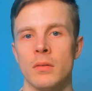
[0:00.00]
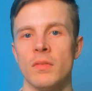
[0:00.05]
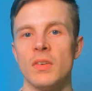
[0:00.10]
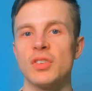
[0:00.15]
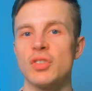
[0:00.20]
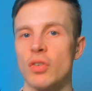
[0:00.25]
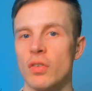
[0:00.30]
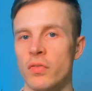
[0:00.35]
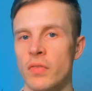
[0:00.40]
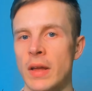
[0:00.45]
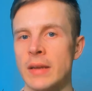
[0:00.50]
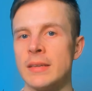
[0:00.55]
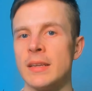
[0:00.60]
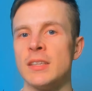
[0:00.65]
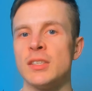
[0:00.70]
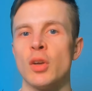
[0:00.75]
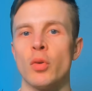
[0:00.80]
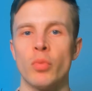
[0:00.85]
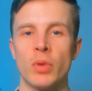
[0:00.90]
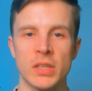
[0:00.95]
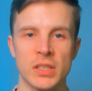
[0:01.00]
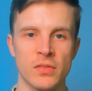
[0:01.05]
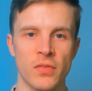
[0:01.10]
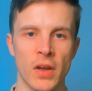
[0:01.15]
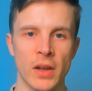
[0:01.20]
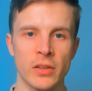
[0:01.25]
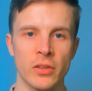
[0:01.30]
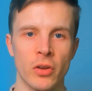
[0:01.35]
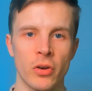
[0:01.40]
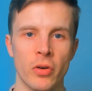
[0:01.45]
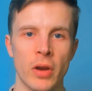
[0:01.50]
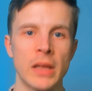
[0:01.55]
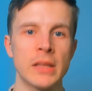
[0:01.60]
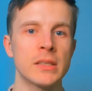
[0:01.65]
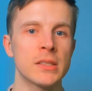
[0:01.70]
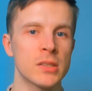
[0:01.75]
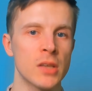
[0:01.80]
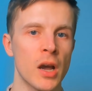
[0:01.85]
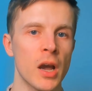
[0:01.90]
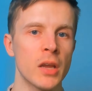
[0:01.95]
Visceral fat is a risk factor
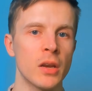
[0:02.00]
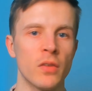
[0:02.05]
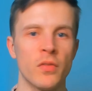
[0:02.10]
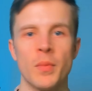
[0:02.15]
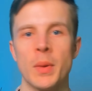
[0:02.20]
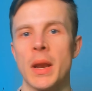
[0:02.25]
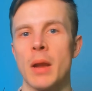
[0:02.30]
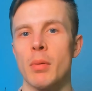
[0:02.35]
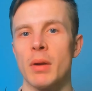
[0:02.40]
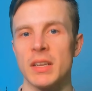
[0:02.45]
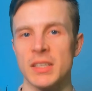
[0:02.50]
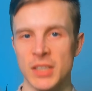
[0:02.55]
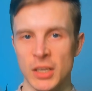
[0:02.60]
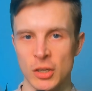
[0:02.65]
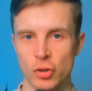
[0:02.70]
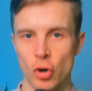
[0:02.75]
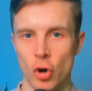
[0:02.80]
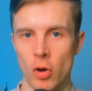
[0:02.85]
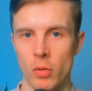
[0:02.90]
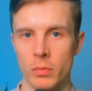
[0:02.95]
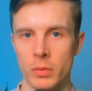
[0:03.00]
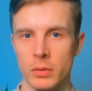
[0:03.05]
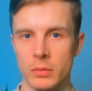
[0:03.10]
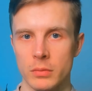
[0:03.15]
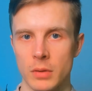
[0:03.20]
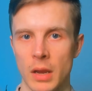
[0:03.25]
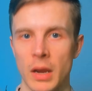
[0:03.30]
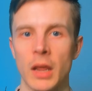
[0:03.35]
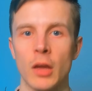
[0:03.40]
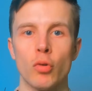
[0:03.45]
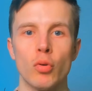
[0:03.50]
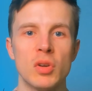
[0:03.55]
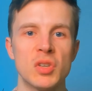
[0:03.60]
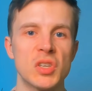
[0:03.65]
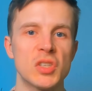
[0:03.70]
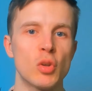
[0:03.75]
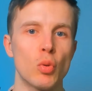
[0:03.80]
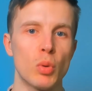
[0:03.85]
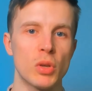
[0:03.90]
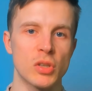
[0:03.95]
and sign of metabolic syndrome that
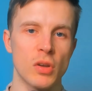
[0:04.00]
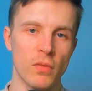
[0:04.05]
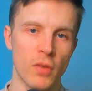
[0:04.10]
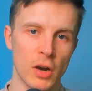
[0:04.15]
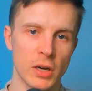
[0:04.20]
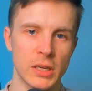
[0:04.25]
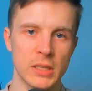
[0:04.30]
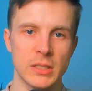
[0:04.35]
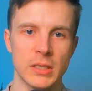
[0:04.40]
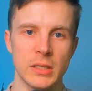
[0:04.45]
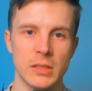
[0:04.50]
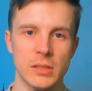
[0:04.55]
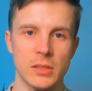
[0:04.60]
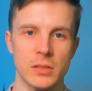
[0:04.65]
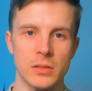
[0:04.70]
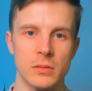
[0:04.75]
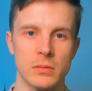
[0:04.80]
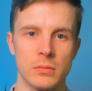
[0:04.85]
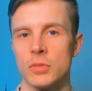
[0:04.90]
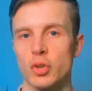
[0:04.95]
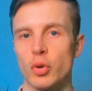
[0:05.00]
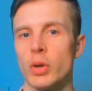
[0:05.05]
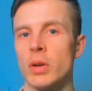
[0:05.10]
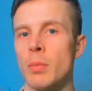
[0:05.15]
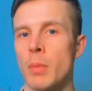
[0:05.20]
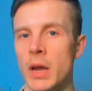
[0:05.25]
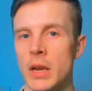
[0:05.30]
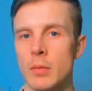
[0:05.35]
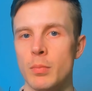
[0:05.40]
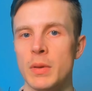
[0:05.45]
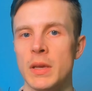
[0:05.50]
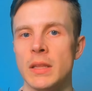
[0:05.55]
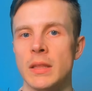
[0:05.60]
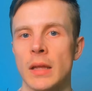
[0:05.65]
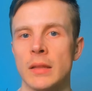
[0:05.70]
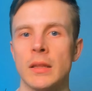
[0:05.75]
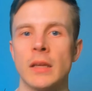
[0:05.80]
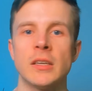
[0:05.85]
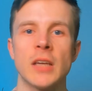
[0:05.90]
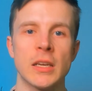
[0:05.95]
increases the risk of heart disease. So it might be
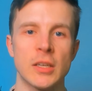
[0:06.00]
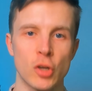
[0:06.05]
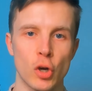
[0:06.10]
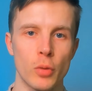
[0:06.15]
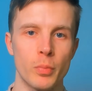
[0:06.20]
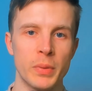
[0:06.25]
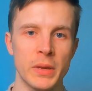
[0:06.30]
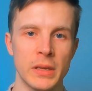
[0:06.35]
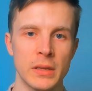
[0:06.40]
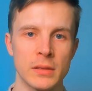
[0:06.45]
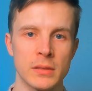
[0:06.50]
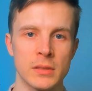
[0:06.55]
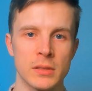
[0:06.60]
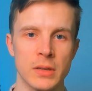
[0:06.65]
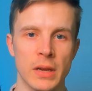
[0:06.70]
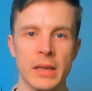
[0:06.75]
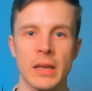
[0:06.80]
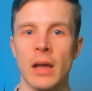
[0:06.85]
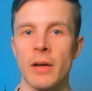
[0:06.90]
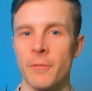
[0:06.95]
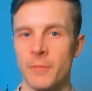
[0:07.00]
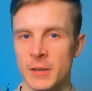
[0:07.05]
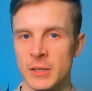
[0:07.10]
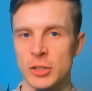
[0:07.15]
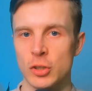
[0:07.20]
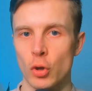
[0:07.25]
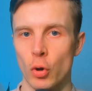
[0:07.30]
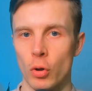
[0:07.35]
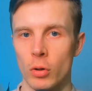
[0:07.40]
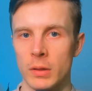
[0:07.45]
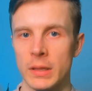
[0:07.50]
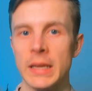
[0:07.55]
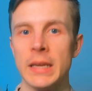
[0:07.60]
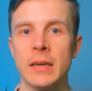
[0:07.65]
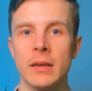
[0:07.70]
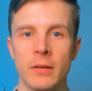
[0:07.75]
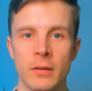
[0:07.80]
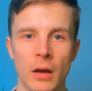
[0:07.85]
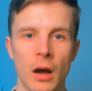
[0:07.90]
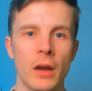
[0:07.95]
that the diterpenes like cafestol
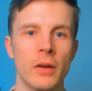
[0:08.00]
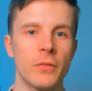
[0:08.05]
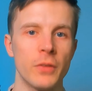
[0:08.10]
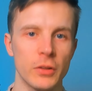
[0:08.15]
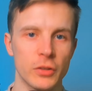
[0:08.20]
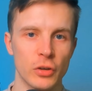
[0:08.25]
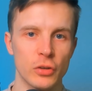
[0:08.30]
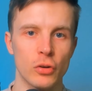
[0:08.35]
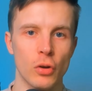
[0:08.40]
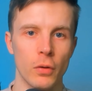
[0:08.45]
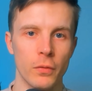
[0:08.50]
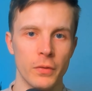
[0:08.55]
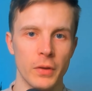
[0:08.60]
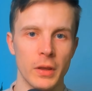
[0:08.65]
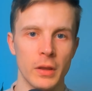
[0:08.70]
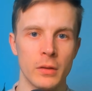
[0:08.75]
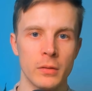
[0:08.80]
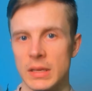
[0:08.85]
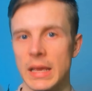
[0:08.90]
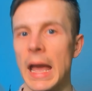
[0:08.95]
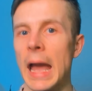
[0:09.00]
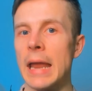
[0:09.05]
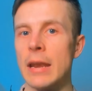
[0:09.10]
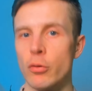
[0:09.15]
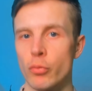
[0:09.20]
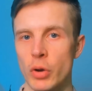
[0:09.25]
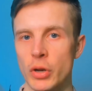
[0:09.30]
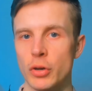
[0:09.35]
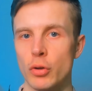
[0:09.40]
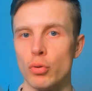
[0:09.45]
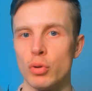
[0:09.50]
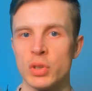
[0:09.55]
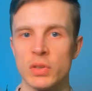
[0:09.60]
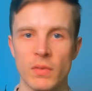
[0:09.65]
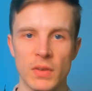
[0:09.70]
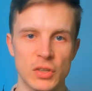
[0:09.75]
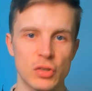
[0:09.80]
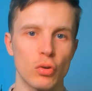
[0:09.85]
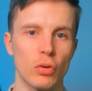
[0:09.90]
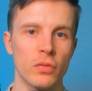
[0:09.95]
in unfiltered coffee can reduce
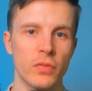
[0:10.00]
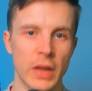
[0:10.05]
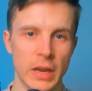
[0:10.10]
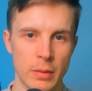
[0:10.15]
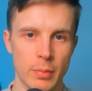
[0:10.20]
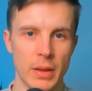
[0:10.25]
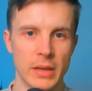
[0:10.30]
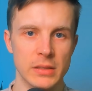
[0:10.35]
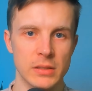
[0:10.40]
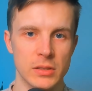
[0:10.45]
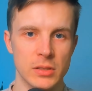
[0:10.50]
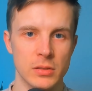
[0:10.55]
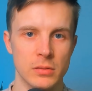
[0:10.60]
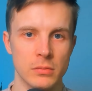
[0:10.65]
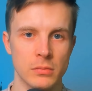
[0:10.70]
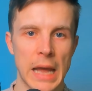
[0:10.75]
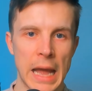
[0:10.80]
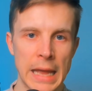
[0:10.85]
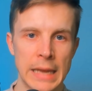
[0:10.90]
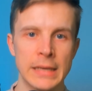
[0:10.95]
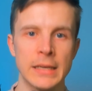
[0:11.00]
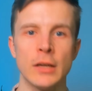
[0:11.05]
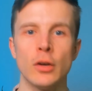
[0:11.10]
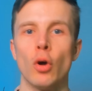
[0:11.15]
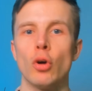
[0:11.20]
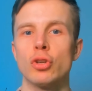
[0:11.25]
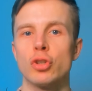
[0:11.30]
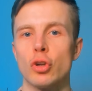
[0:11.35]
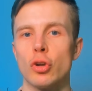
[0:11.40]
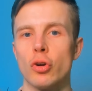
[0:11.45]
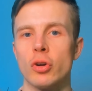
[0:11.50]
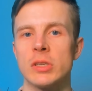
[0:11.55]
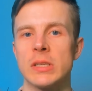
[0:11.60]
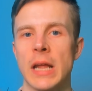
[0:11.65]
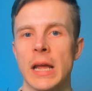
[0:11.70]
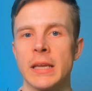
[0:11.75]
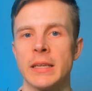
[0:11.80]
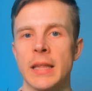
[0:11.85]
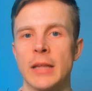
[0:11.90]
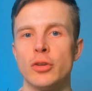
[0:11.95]
visceral fat mass. And it also looks
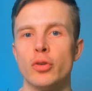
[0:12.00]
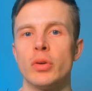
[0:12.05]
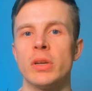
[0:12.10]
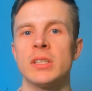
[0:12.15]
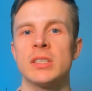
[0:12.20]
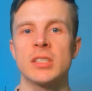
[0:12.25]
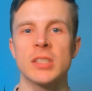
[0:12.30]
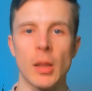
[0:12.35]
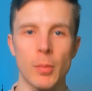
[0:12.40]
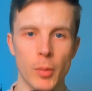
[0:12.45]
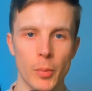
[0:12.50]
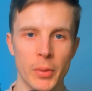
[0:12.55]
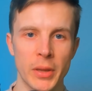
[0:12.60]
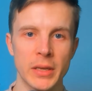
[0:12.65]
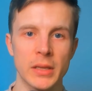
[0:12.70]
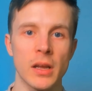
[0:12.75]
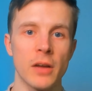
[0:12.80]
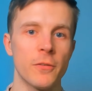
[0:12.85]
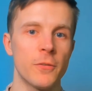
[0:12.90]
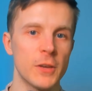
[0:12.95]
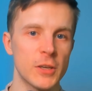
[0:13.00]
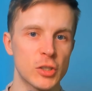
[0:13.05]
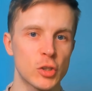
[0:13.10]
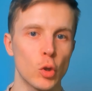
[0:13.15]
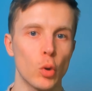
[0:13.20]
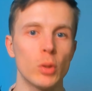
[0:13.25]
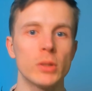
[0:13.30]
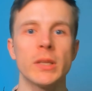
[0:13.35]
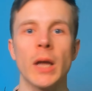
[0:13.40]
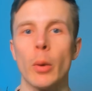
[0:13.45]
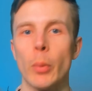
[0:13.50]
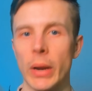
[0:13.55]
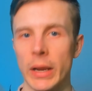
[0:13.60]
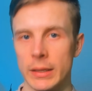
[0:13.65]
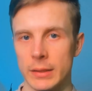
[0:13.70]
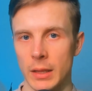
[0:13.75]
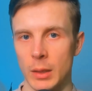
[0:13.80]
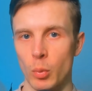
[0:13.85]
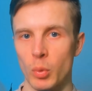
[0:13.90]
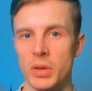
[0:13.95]
like that you can supplement cafestol
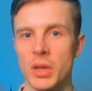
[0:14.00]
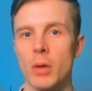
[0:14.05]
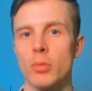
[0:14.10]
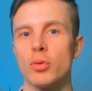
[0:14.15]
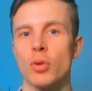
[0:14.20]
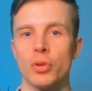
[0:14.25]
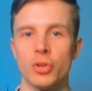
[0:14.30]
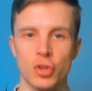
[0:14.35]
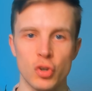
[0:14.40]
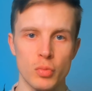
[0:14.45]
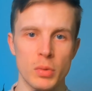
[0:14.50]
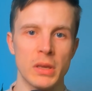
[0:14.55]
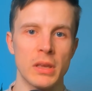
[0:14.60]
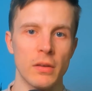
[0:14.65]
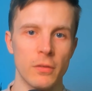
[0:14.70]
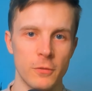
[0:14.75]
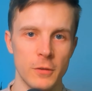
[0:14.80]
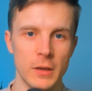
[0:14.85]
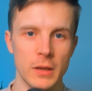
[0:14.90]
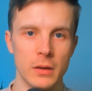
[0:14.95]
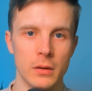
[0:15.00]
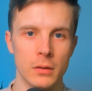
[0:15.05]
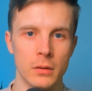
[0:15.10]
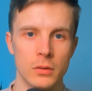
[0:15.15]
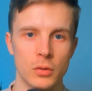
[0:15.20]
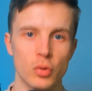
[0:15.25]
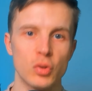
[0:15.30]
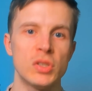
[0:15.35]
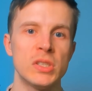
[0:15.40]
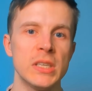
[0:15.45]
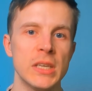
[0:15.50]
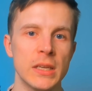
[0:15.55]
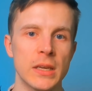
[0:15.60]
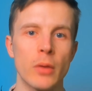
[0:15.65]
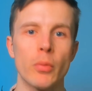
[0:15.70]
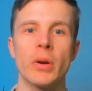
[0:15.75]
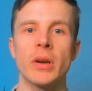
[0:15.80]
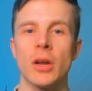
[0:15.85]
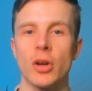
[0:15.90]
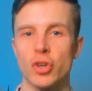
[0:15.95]
directly without consuming caffeine to see
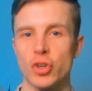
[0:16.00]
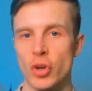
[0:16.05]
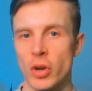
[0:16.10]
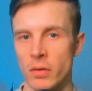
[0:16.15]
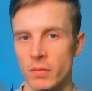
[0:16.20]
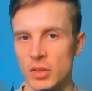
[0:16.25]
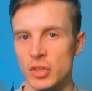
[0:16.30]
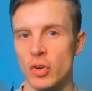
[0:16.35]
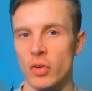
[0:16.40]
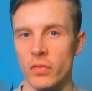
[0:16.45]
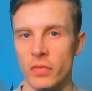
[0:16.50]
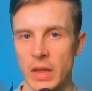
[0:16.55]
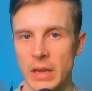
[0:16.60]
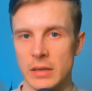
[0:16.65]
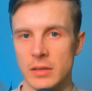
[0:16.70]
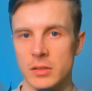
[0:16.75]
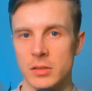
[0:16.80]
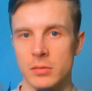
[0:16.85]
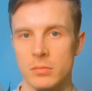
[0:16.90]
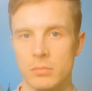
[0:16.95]
the reduction in visceral fat.